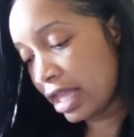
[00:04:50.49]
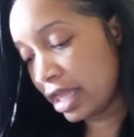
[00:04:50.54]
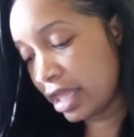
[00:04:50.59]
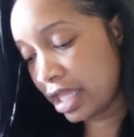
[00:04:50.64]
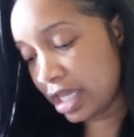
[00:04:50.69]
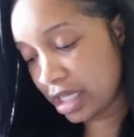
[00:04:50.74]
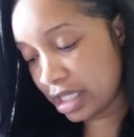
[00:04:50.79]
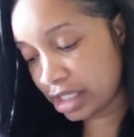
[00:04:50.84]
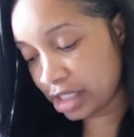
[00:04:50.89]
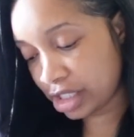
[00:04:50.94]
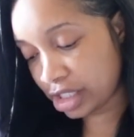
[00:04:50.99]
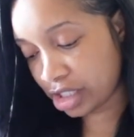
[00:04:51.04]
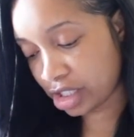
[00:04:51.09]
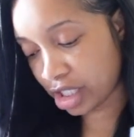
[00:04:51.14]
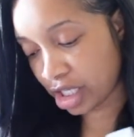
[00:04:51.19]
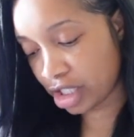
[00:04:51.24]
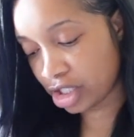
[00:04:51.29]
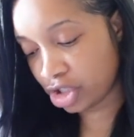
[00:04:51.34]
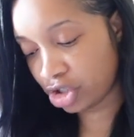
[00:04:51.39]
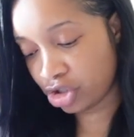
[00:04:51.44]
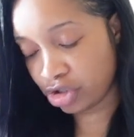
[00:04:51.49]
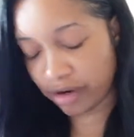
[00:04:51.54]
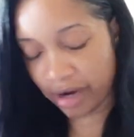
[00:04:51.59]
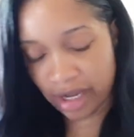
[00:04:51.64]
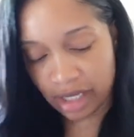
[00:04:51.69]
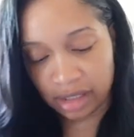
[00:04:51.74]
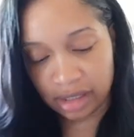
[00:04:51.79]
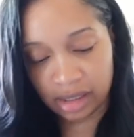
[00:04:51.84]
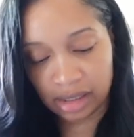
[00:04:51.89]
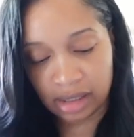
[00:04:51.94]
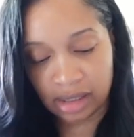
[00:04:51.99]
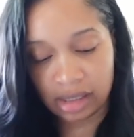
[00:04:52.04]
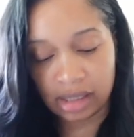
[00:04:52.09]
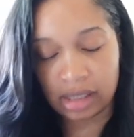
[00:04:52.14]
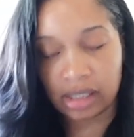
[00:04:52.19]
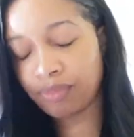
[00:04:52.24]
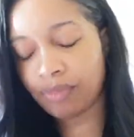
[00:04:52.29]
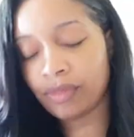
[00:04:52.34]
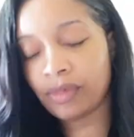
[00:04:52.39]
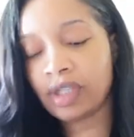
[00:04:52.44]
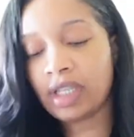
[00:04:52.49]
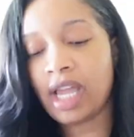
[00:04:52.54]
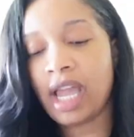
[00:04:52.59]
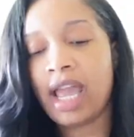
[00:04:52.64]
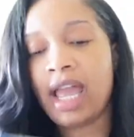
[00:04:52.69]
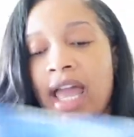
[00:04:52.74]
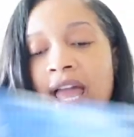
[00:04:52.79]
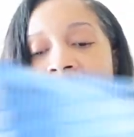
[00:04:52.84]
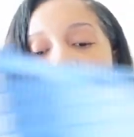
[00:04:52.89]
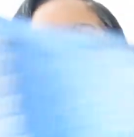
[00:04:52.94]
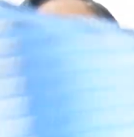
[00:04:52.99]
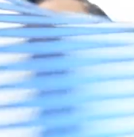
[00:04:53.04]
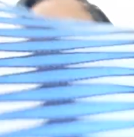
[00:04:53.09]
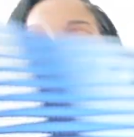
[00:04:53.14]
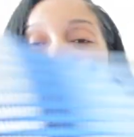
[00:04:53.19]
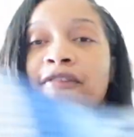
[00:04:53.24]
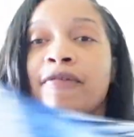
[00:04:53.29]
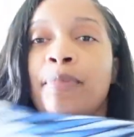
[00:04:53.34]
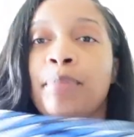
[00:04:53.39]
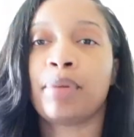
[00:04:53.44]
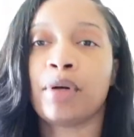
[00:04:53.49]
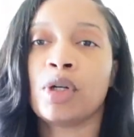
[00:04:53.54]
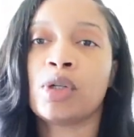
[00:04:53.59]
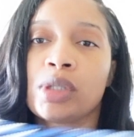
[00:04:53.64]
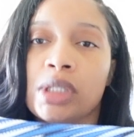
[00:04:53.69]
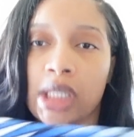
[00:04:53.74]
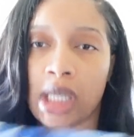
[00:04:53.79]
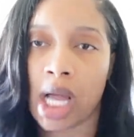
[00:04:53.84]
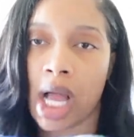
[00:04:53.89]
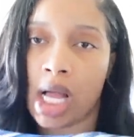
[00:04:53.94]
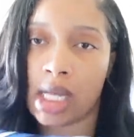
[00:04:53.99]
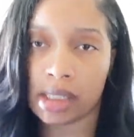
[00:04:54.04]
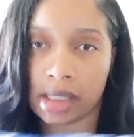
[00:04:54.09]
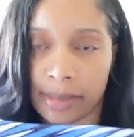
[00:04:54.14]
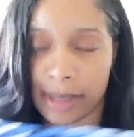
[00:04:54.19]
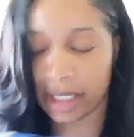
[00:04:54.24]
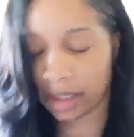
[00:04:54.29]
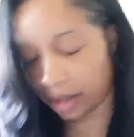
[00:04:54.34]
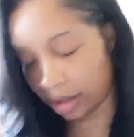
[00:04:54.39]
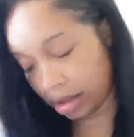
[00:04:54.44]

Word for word: this dress i have pros and cons about